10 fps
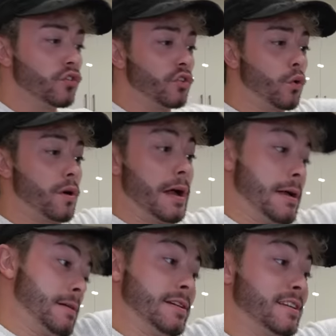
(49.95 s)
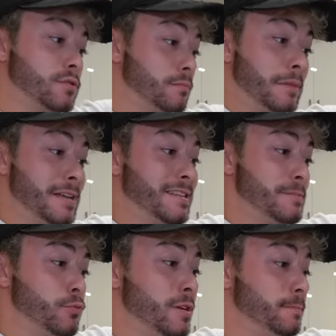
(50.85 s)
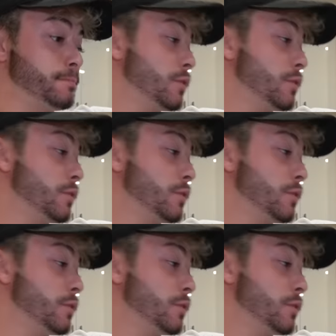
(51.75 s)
So I guess at this point,